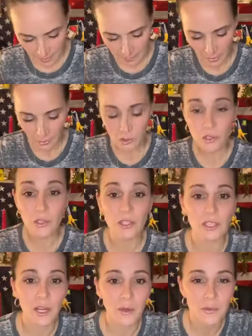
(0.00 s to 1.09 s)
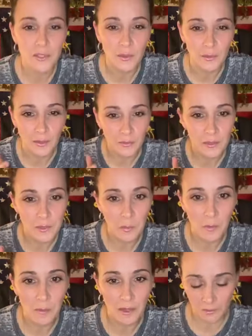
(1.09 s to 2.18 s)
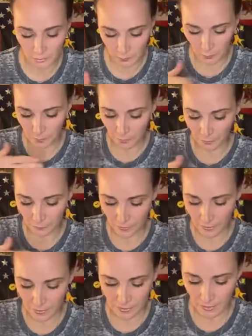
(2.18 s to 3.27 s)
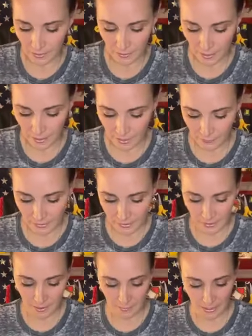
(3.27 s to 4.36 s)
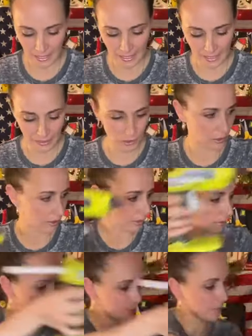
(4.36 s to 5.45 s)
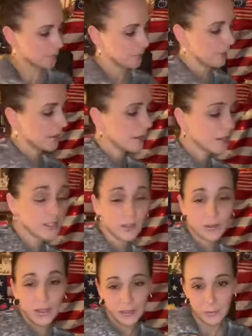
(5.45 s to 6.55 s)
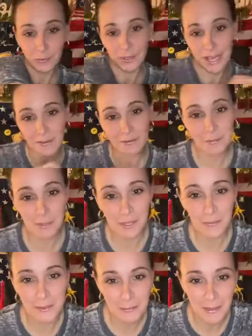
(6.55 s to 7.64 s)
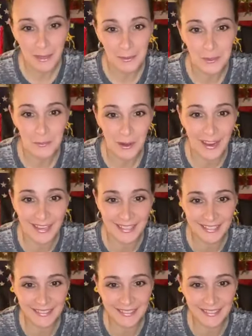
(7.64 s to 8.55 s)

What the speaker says: that much, you know, so like the small bottles were perfect, and I haven't seen them in ages. So yes, I'm gonna have to pick up some hairspray.